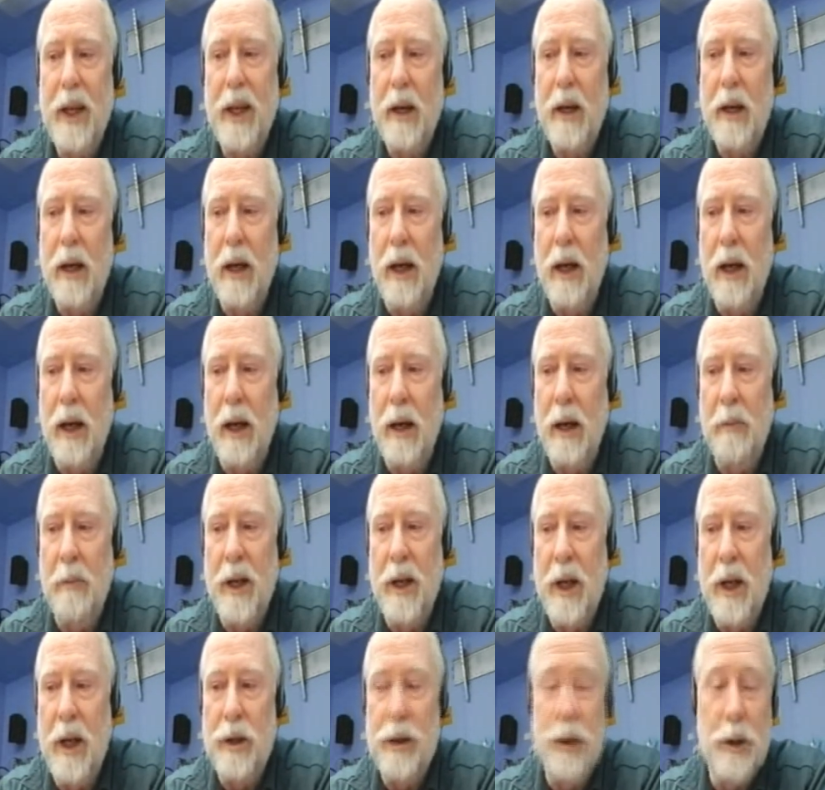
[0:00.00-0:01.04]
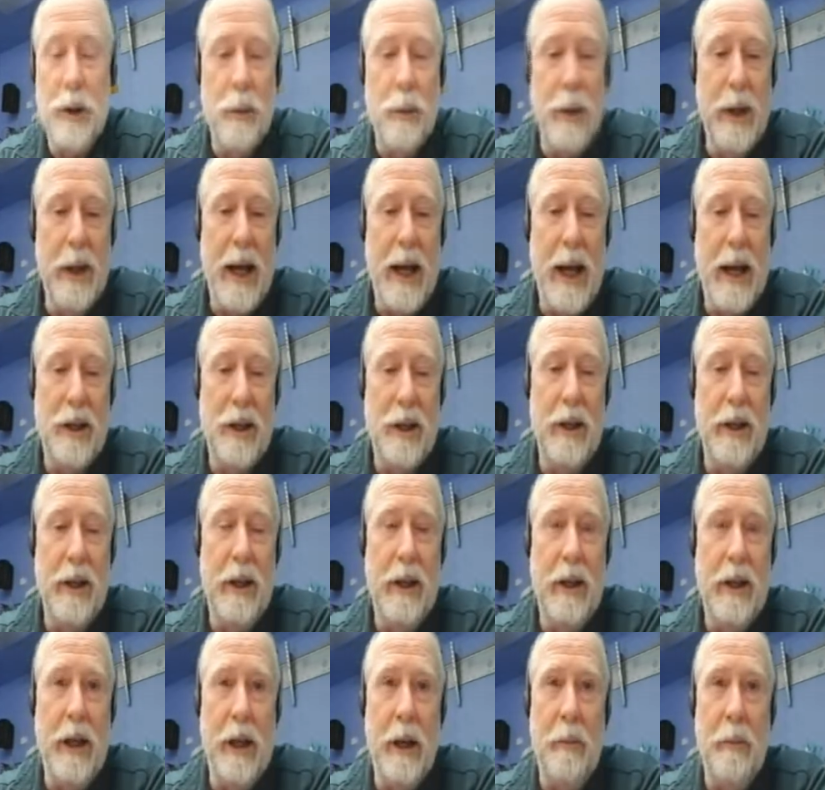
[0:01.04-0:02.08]
Um, so we actually,
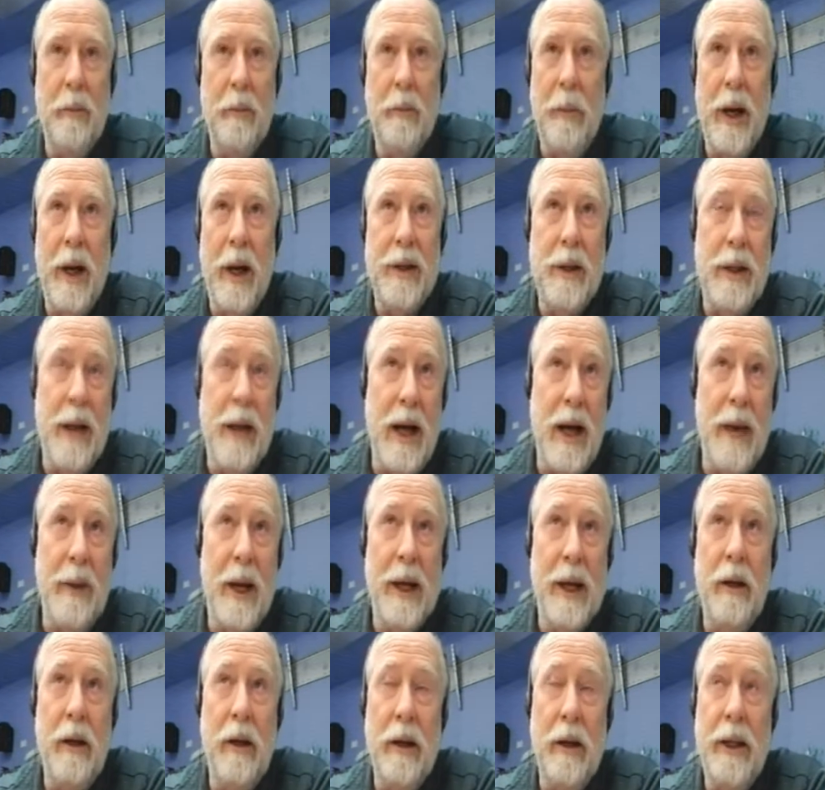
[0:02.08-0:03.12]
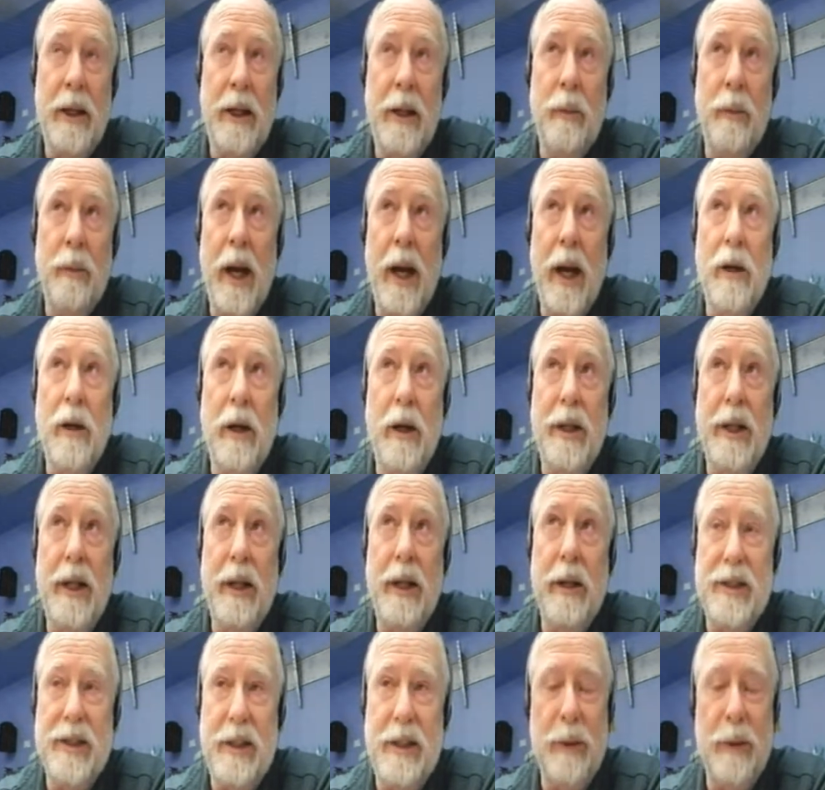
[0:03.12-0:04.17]
um, by the time I got here, when I got here in
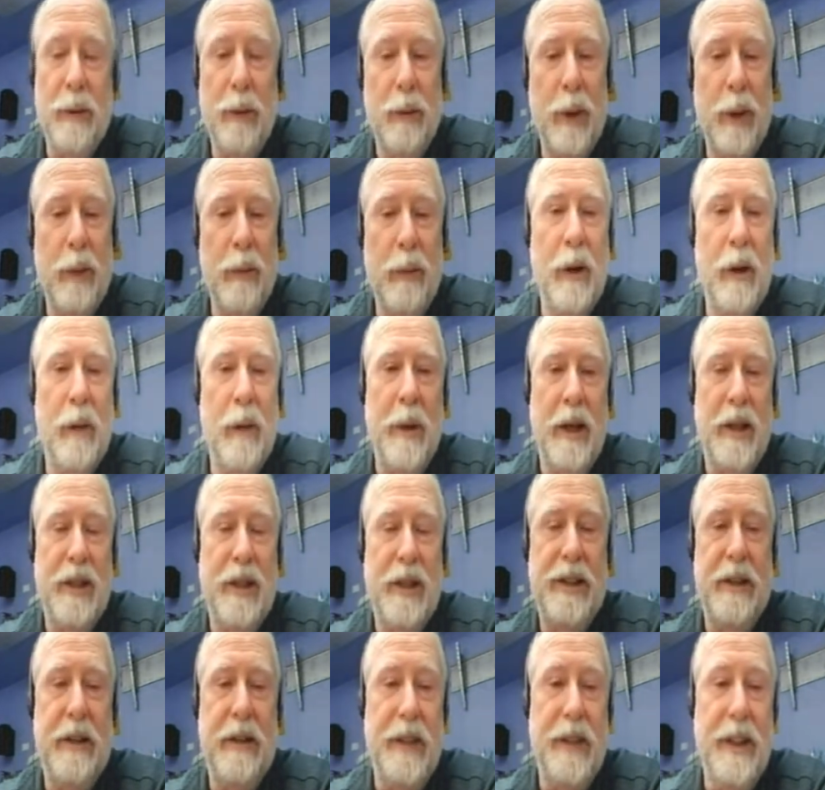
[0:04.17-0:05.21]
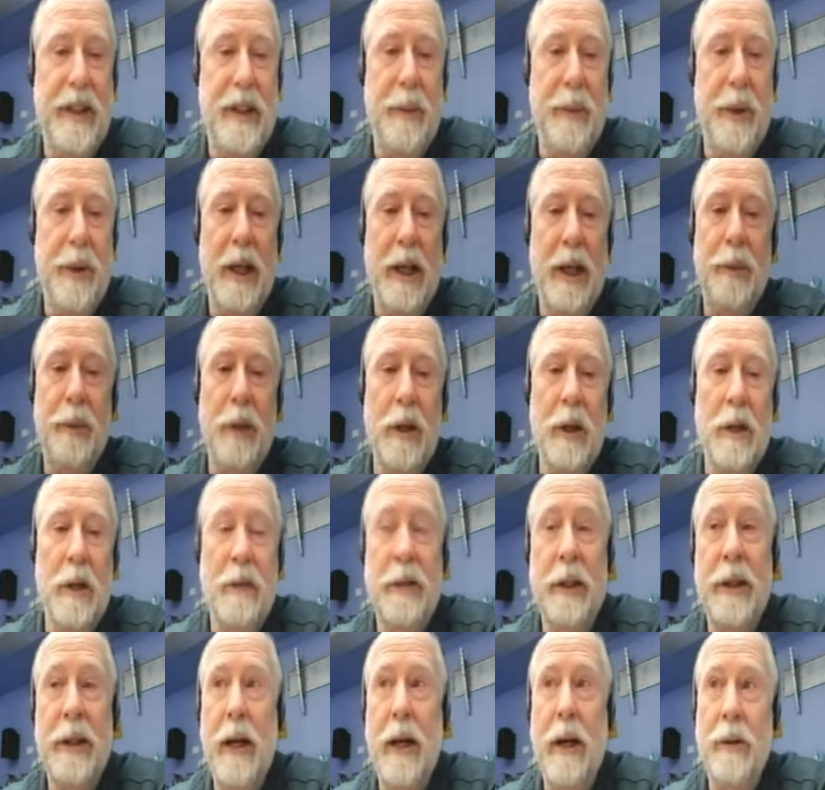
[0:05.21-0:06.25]
summer, we were about 70 people, and we're
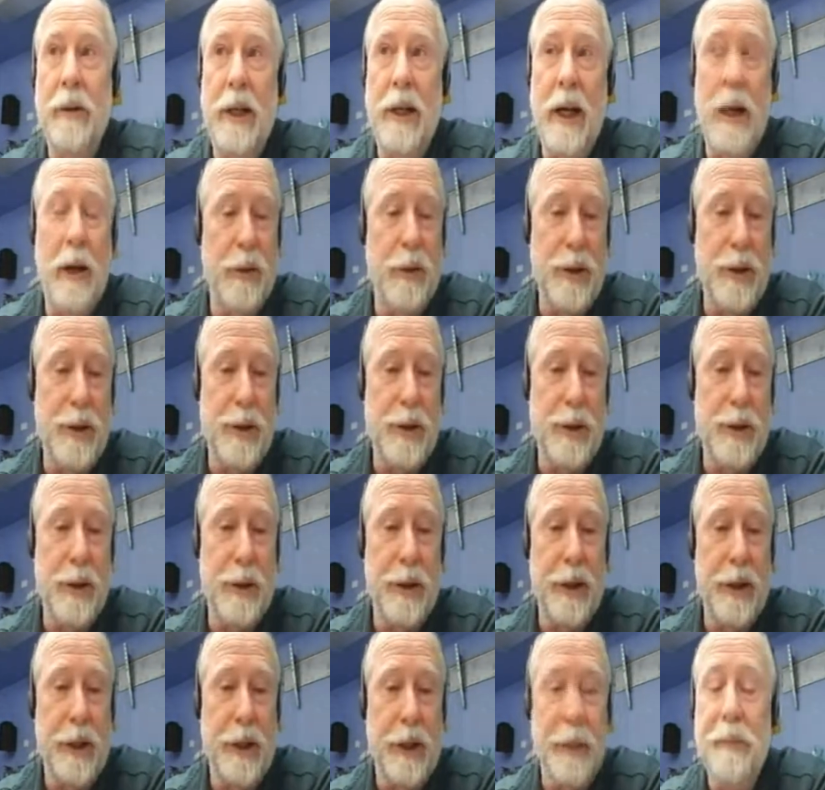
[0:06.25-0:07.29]
now down to 30.